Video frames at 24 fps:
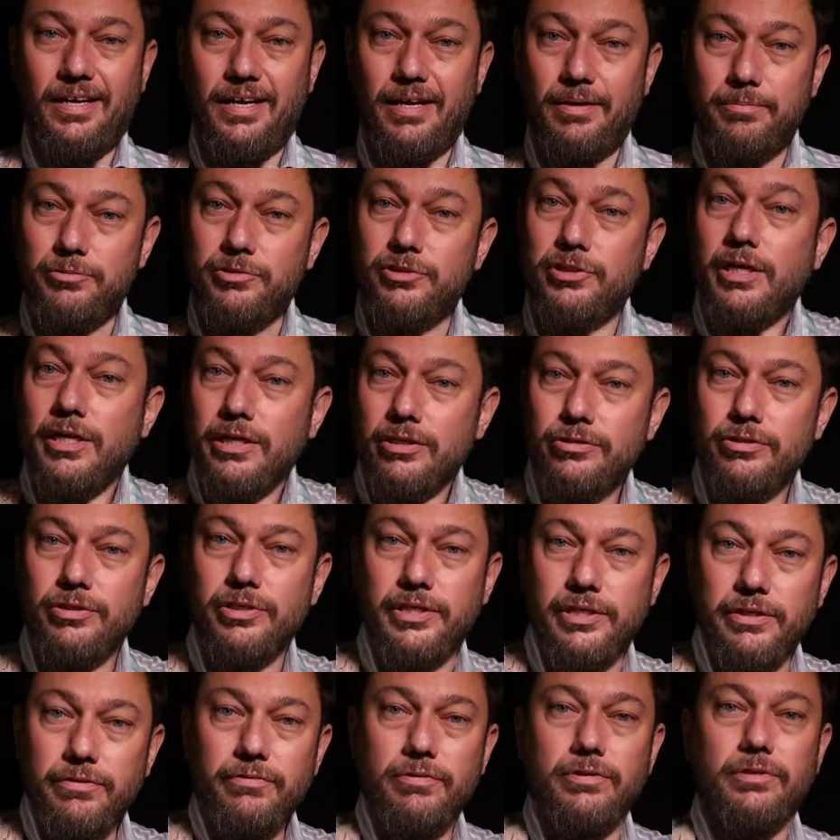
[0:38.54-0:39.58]
I'm trying to
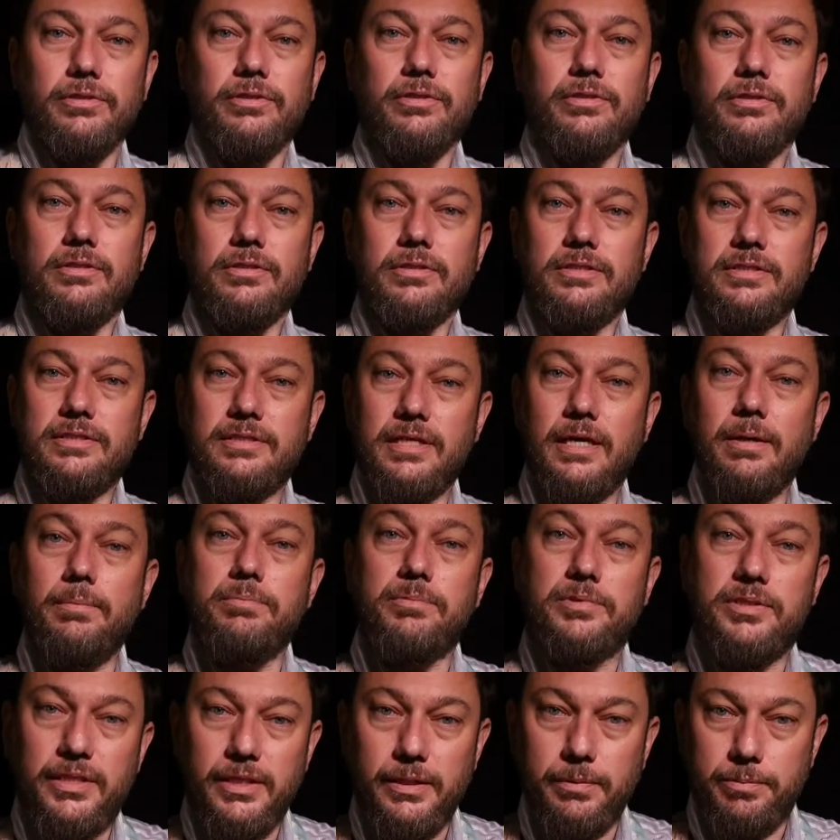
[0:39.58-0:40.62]
give you
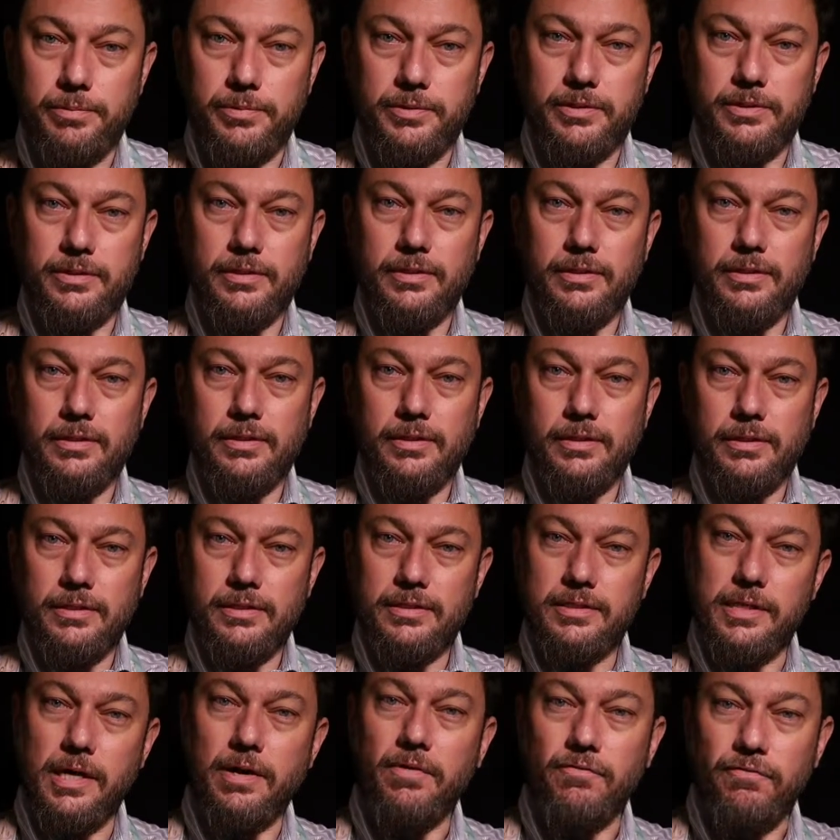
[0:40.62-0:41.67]
some tips,
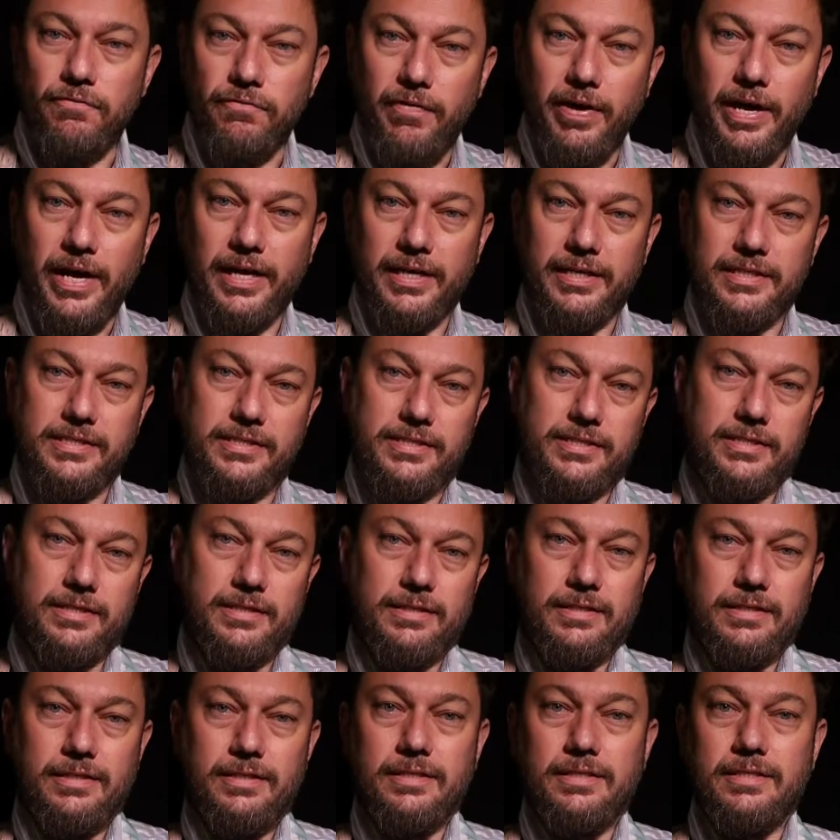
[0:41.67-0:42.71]
some facts,
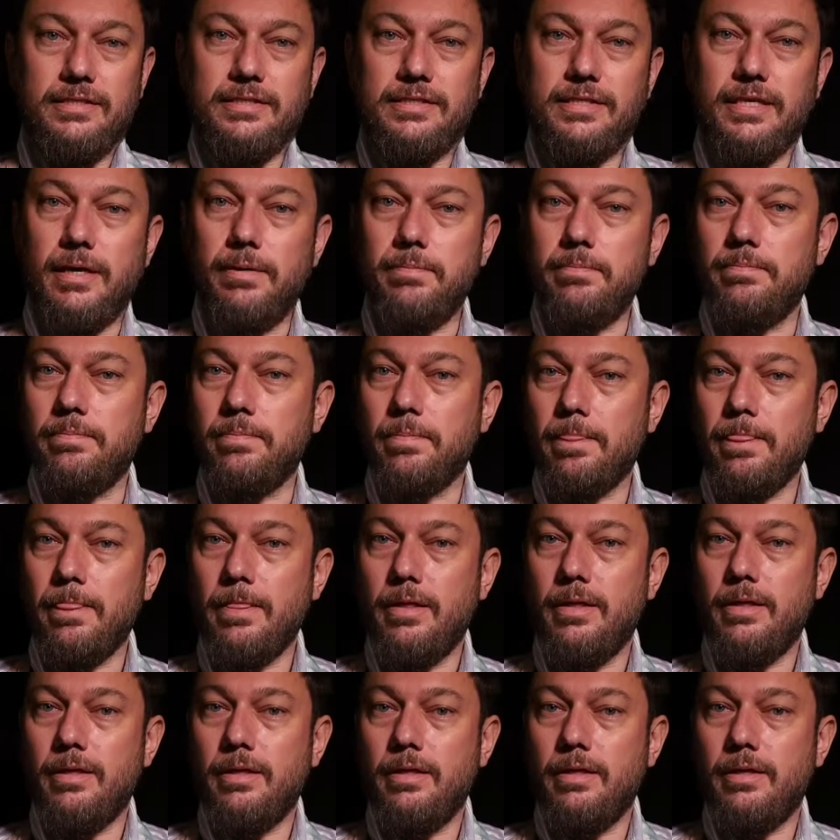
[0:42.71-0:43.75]
some
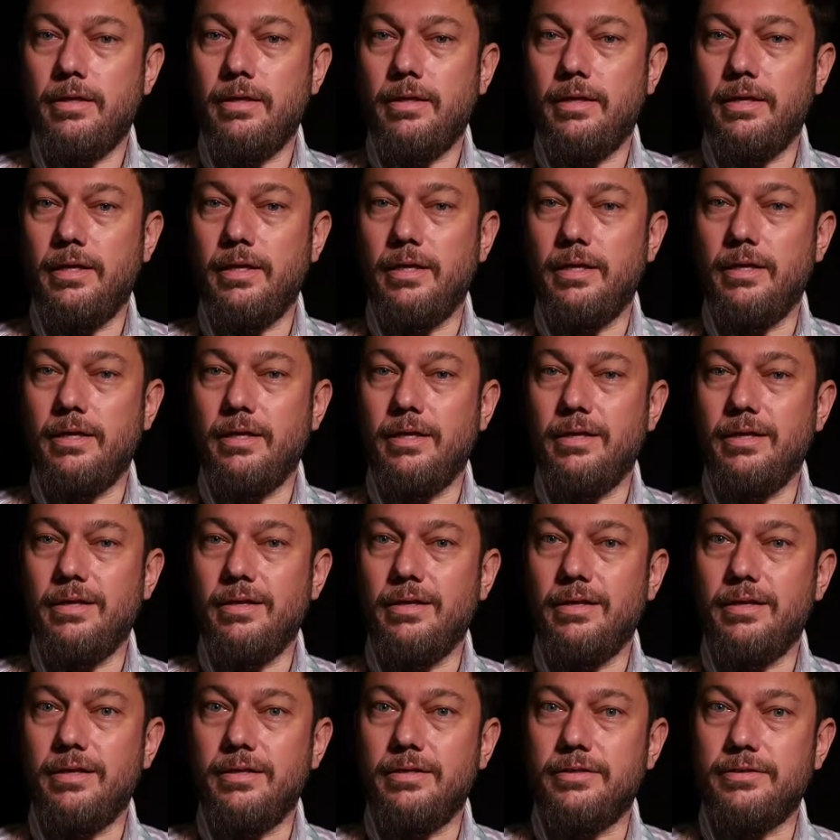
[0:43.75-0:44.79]

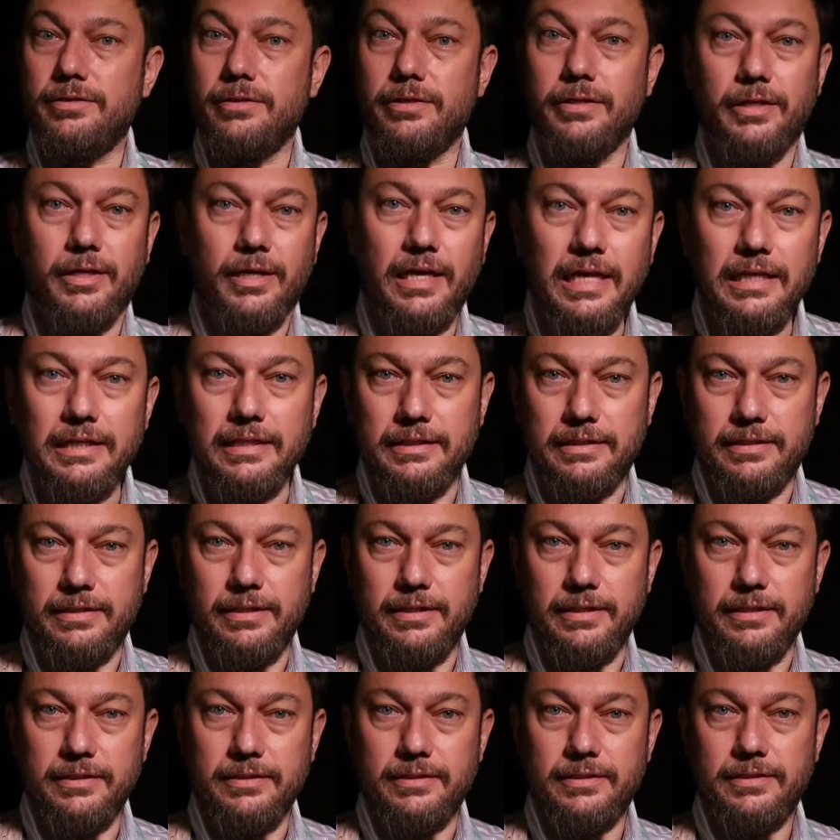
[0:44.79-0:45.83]

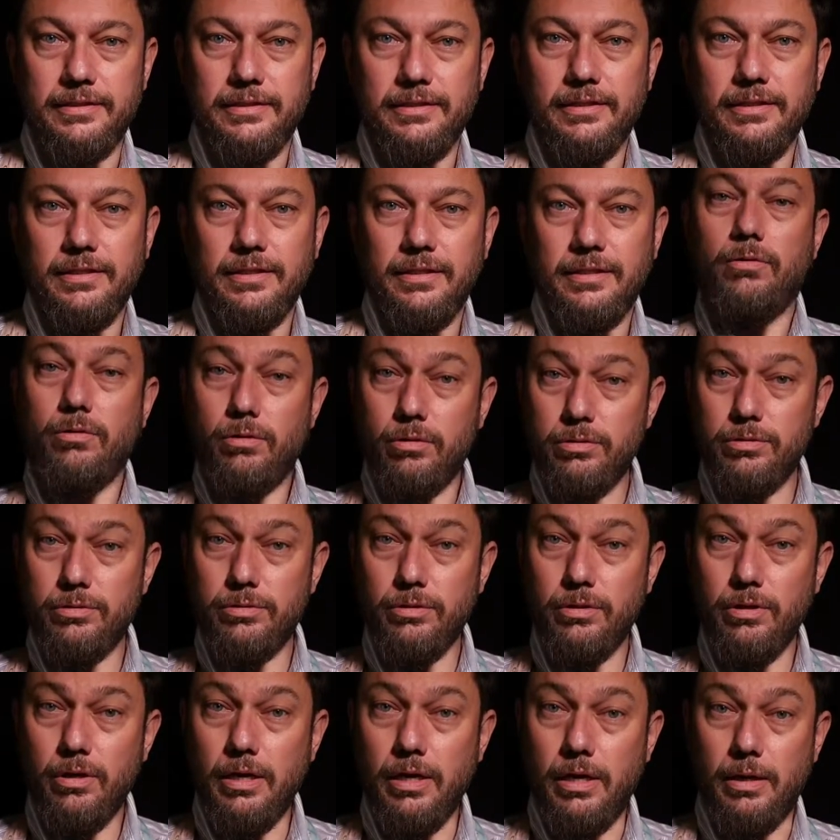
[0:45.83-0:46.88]
realities.
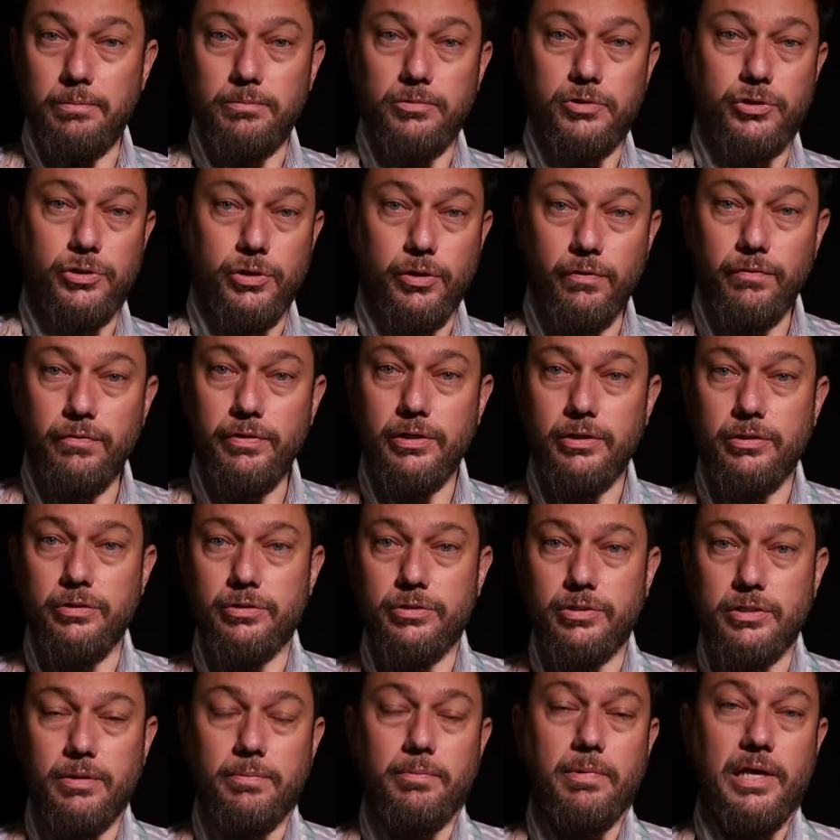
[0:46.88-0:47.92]
Also, I'm showing you
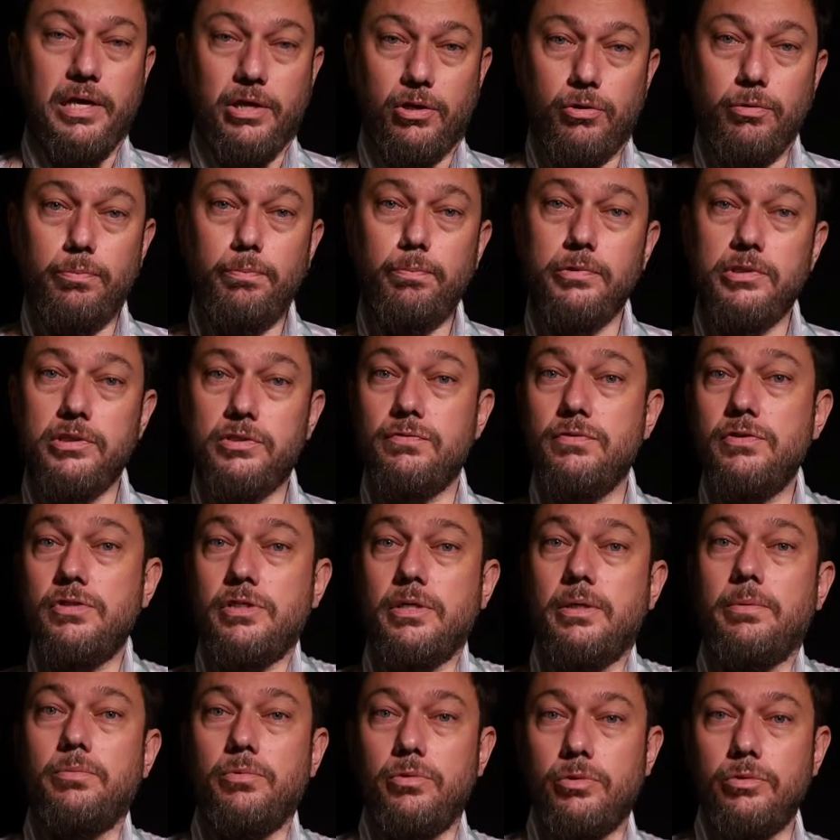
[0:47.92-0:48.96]
some equipments
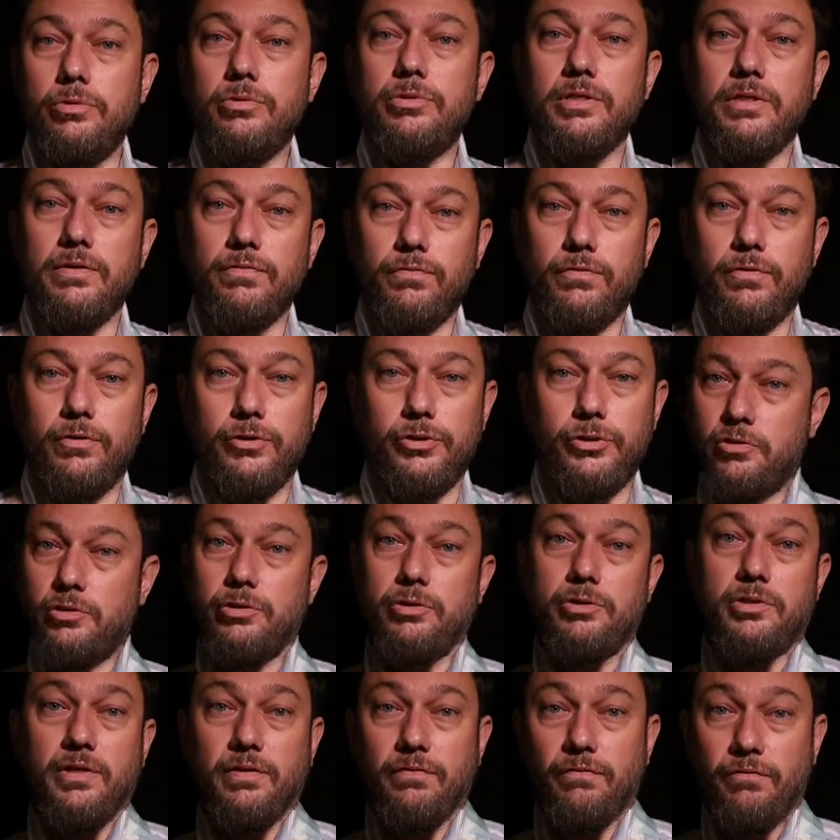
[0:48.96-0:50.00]
which I'm using for
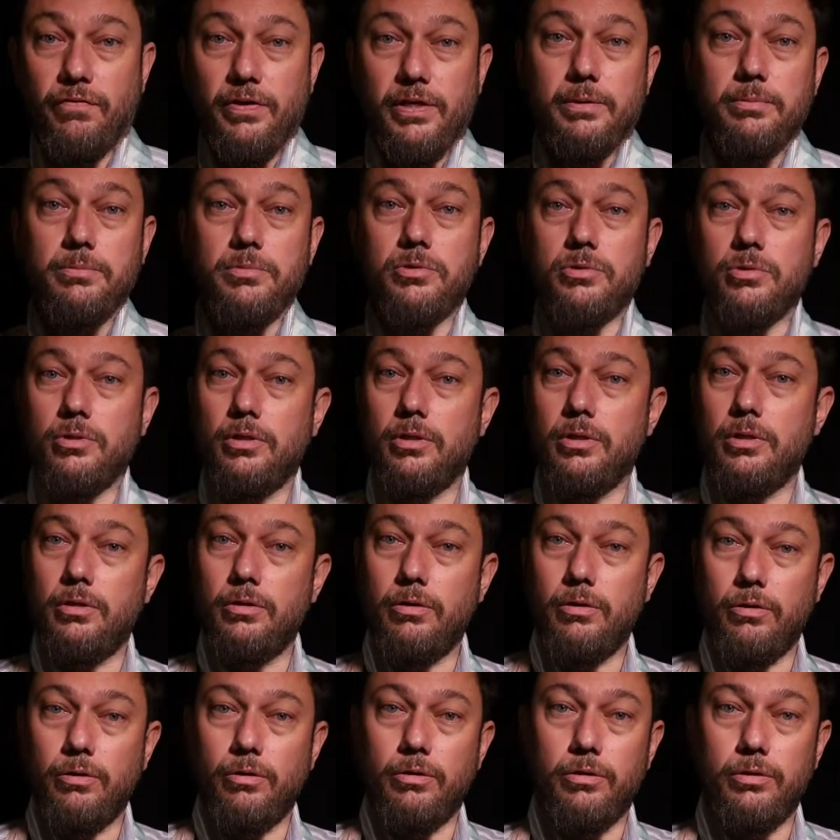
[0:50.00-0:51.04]
shooting films
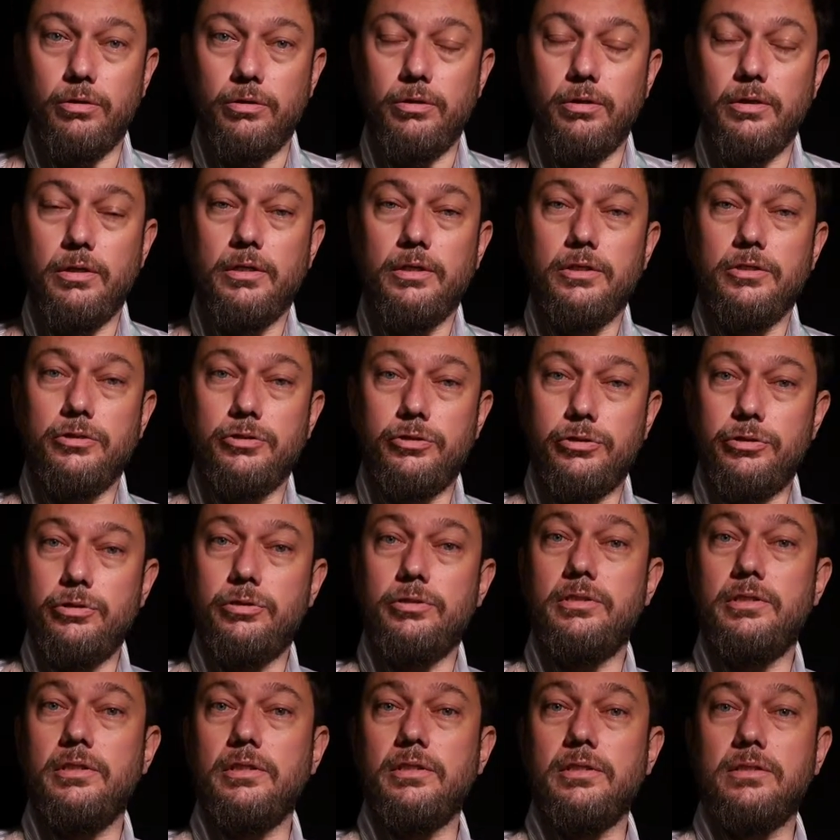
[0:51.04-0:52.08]
or
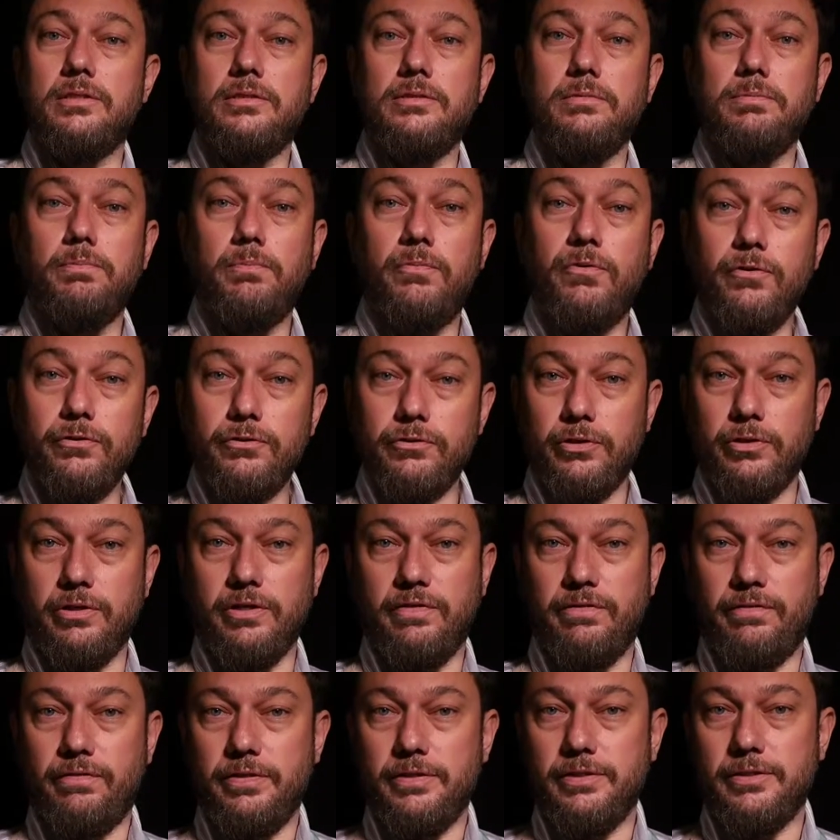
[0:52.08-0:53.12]
shooting
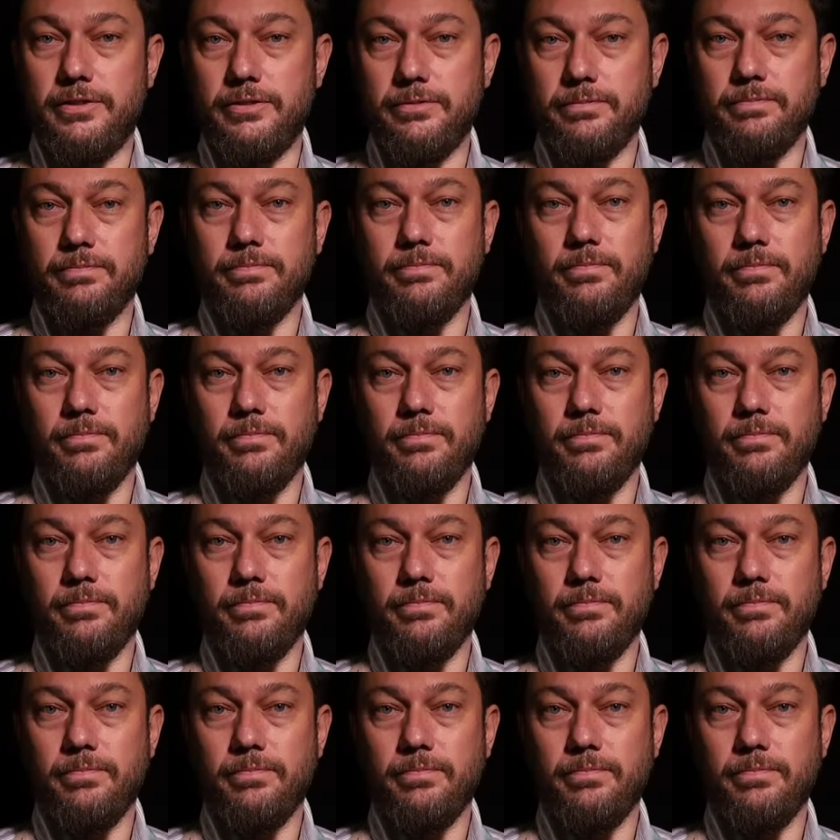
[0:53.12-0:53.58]
photographies.